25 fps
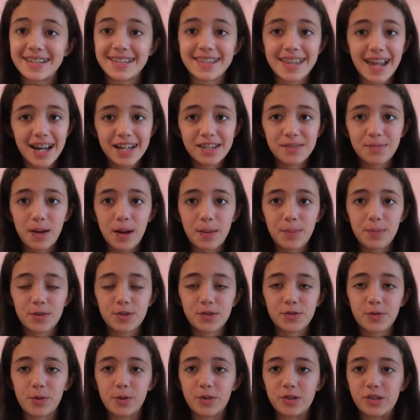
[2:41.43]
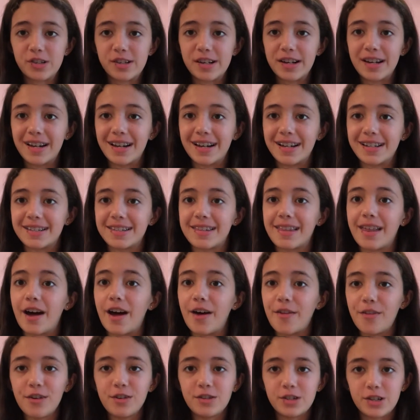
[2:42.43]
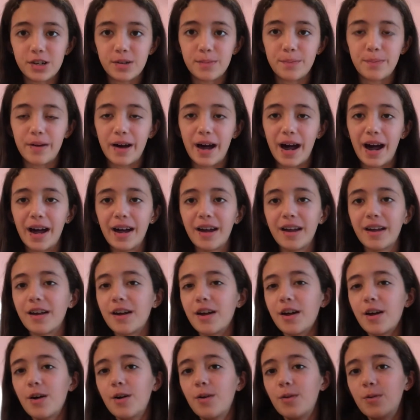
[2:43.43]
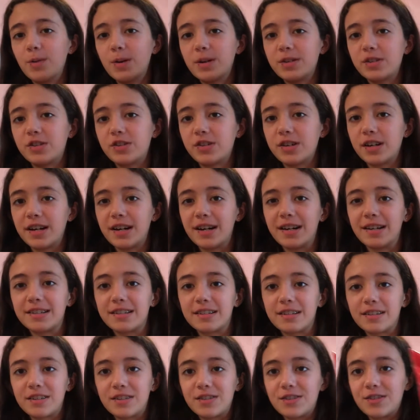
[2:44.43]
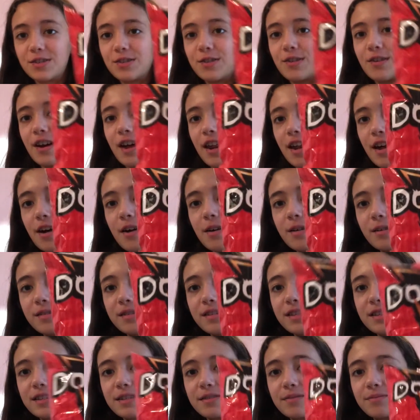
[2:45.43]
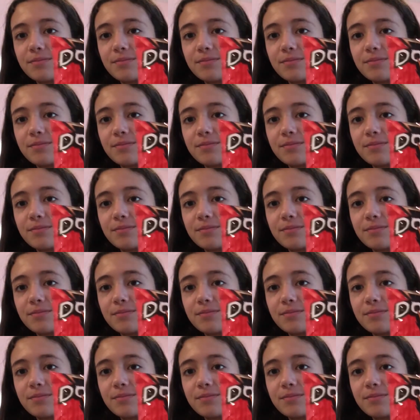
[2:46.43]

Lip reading: next paper squishy is the other chip bag, which is Doritos.